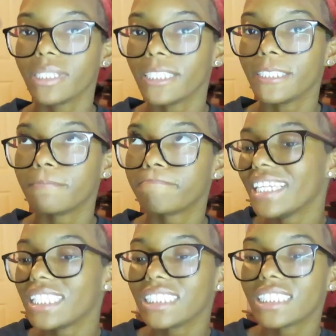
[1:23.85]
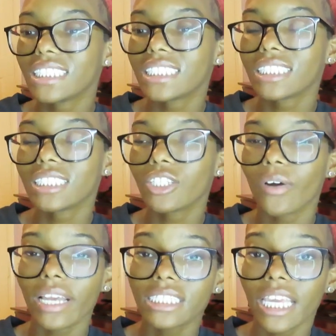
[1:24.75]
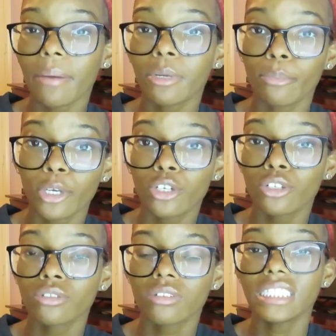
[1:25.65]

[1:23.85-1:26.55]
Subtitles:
but it's still hasn't came in the mail.